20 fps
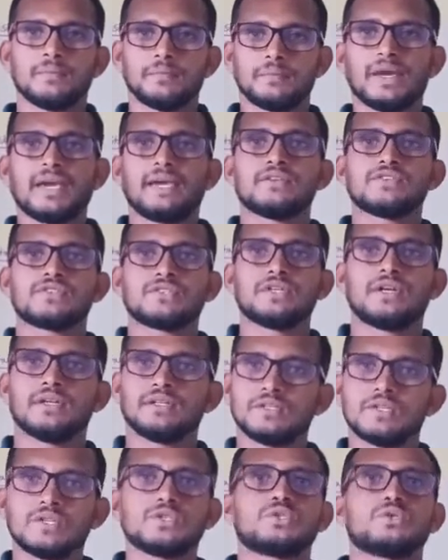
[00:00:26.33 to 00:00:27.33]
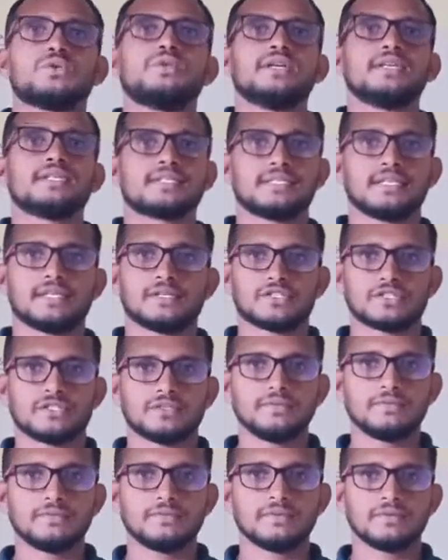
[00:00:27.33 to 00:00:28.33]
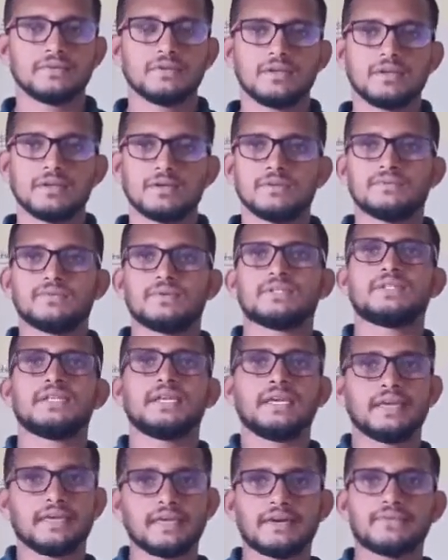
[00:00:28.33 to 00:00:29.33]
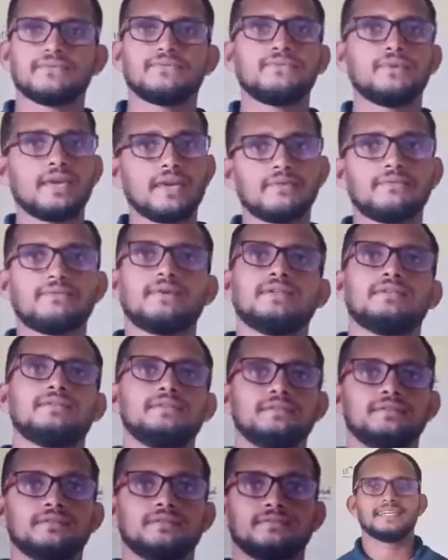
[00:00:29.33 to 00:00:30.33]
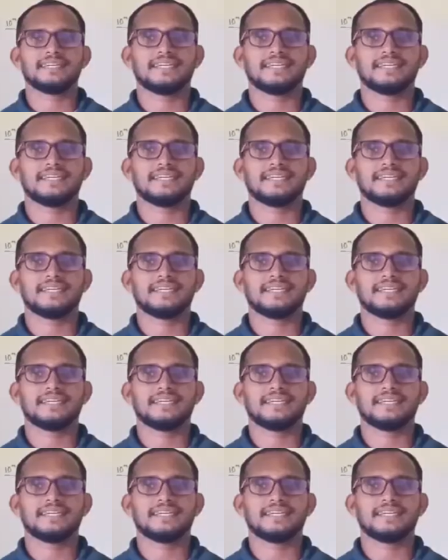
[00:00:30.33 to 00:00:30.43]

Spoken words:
based on today's session for the FA1.